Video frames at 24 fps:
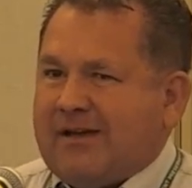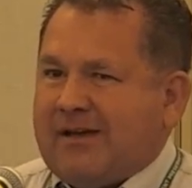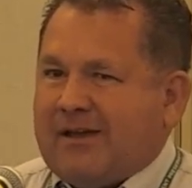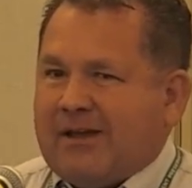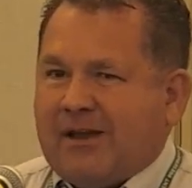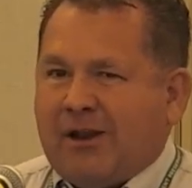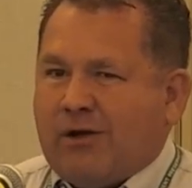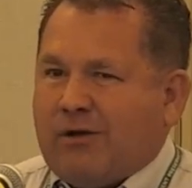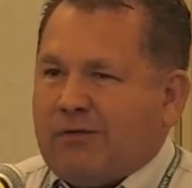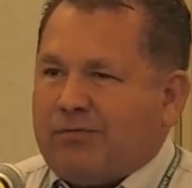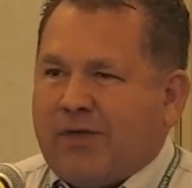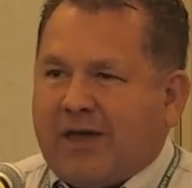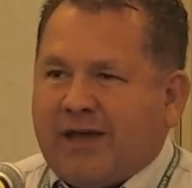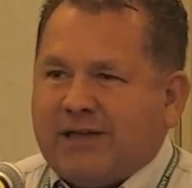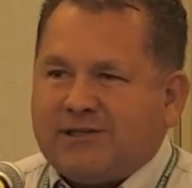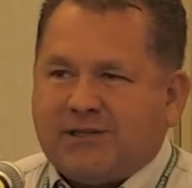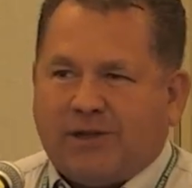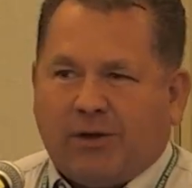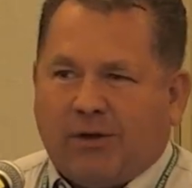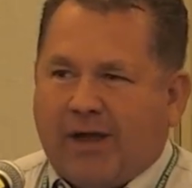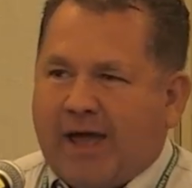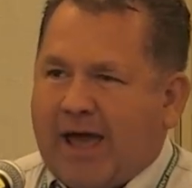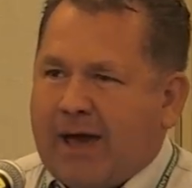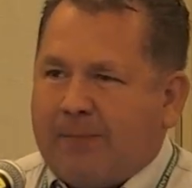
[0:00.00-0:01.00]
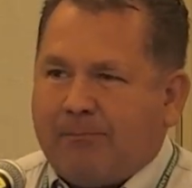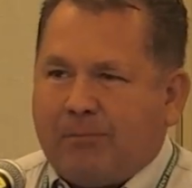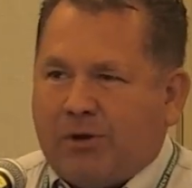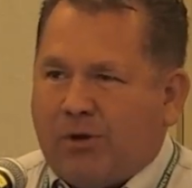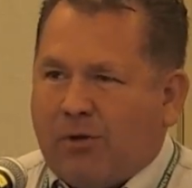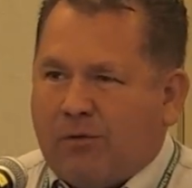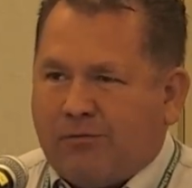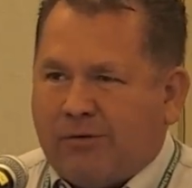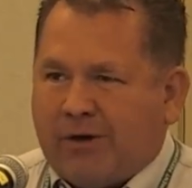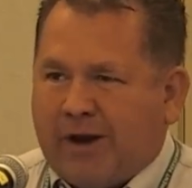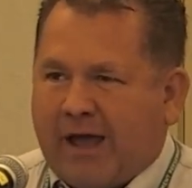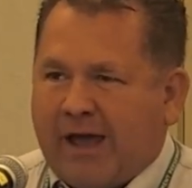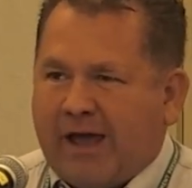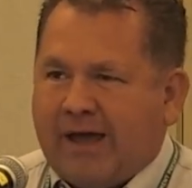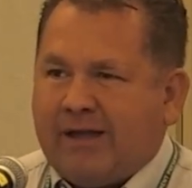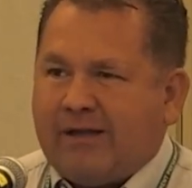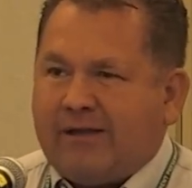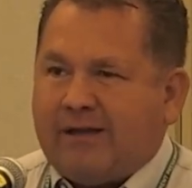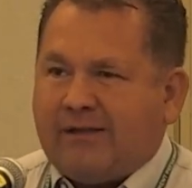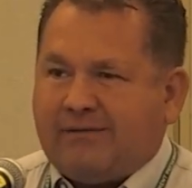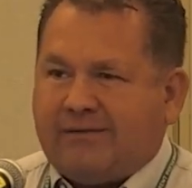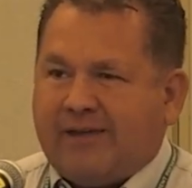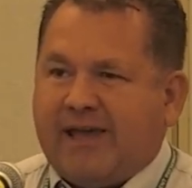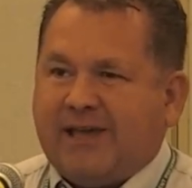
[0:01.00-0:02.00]
you know, things don't happen
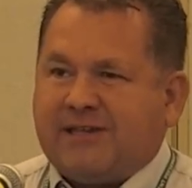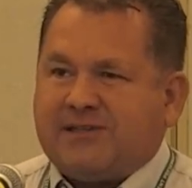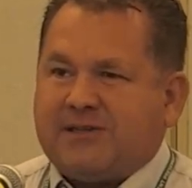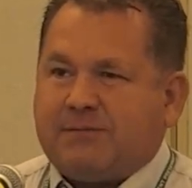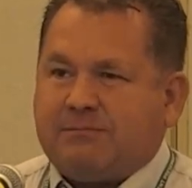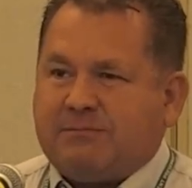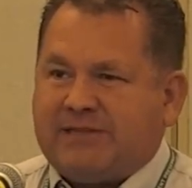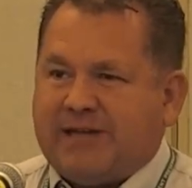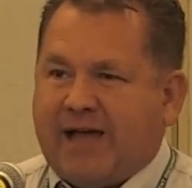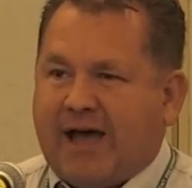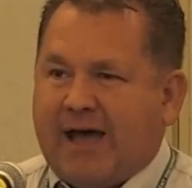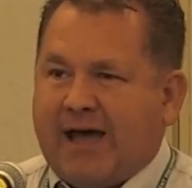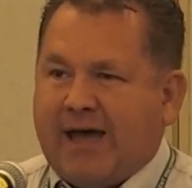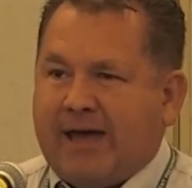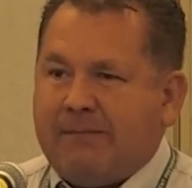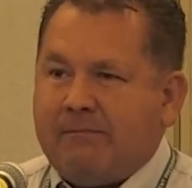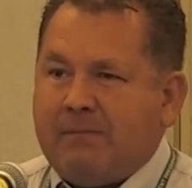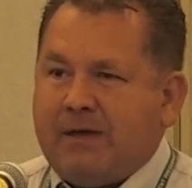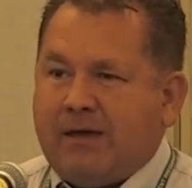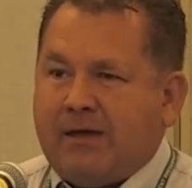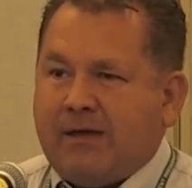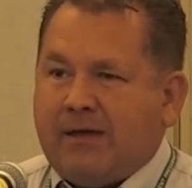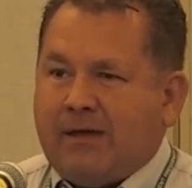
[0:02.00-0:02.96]
overnight. It takes some time.